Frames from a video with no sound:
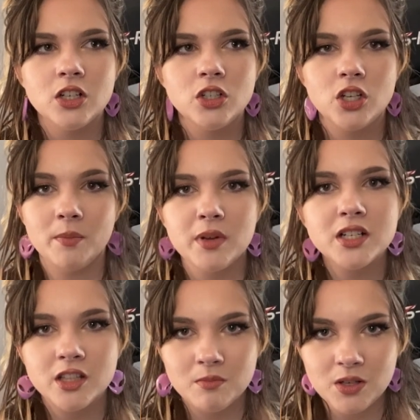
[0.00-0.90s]
jump
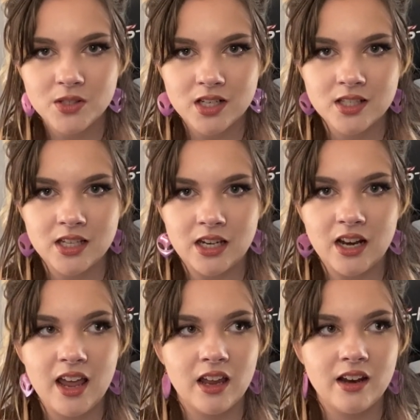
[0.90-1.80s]
into the music scene
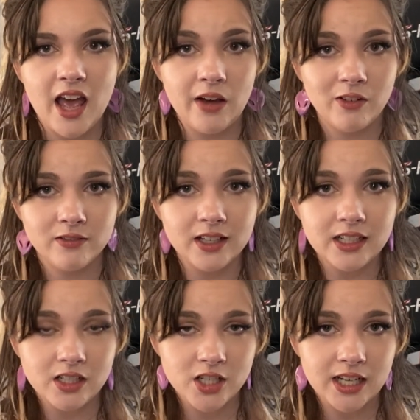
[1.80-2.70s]
and have a
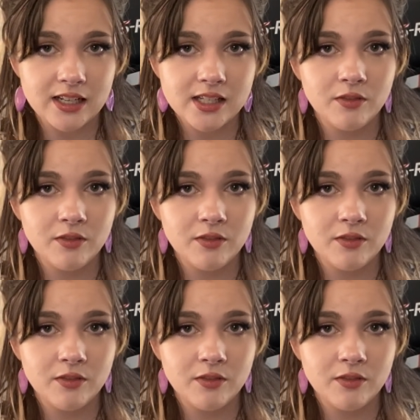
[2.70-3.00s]
fighting chance.